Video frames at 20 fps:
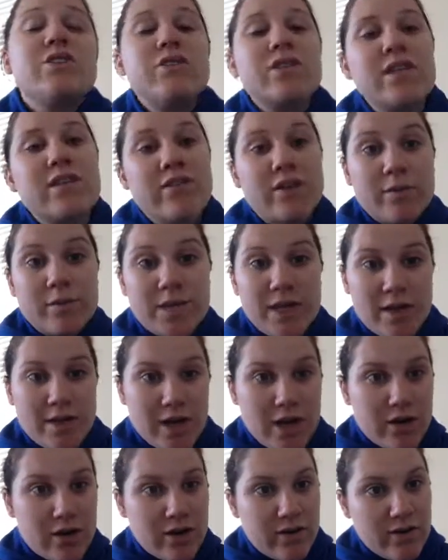using verbs that
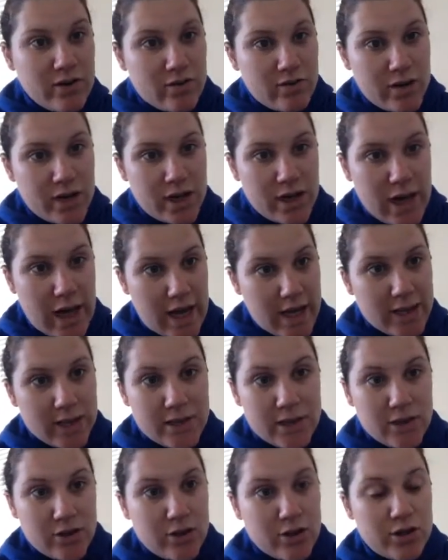they don't even
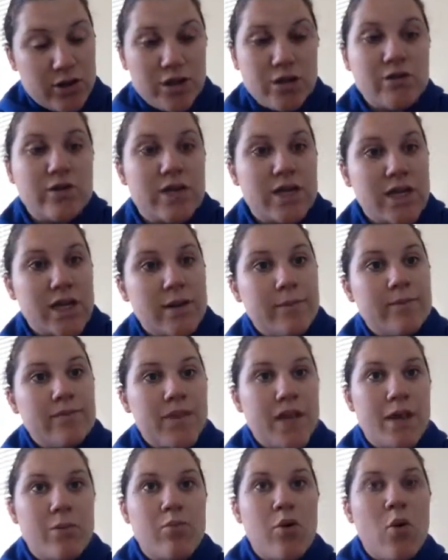realize that they're using,
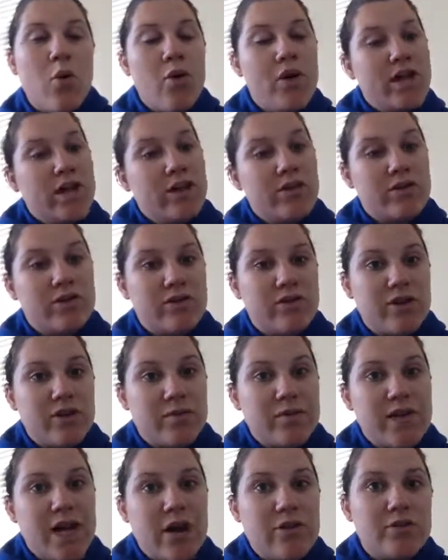and pointing those
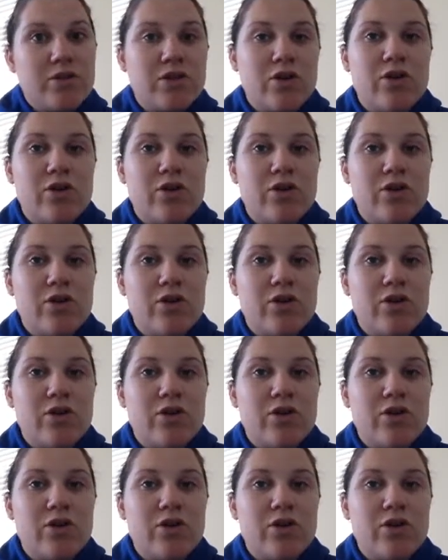verbs out.